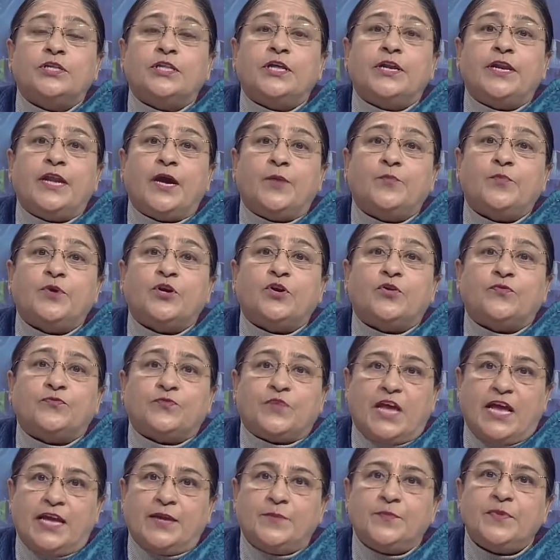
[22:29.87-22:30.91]
the number
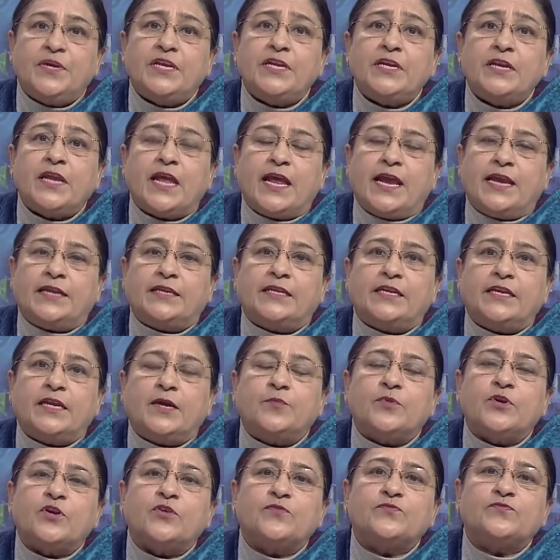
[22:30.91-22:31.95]
of thymine and the
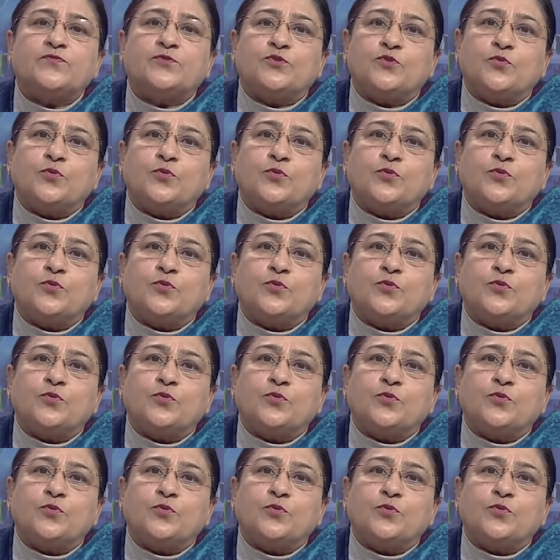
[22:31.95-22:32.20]
number of